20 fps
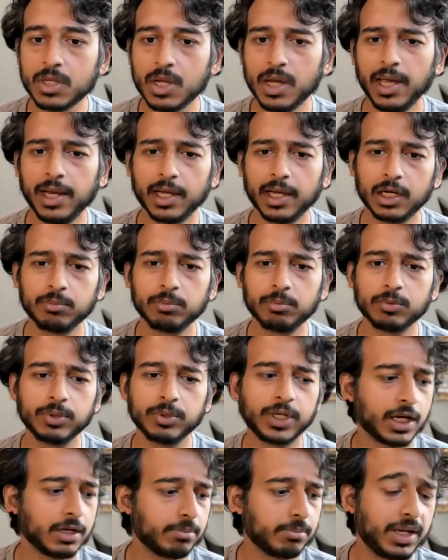And at Gumroad, we
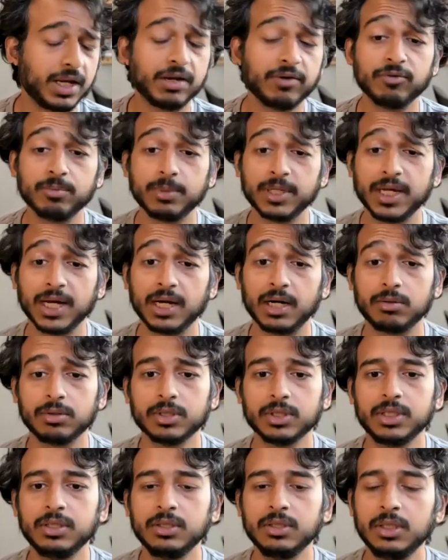kind of pay everybody
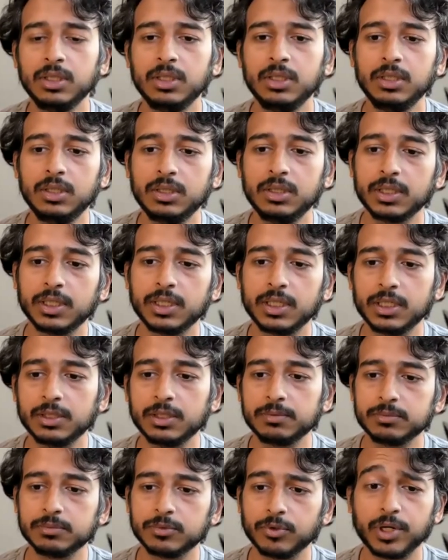hourly,
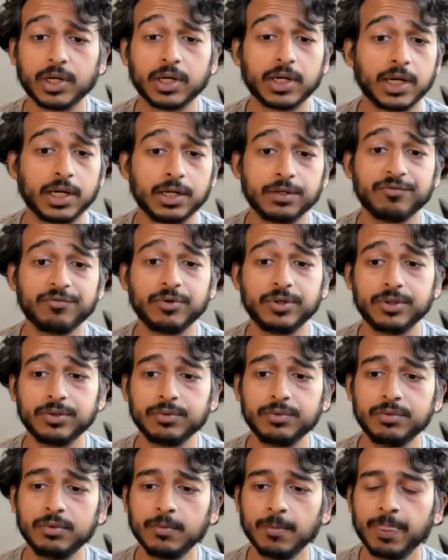or not kind of, we do.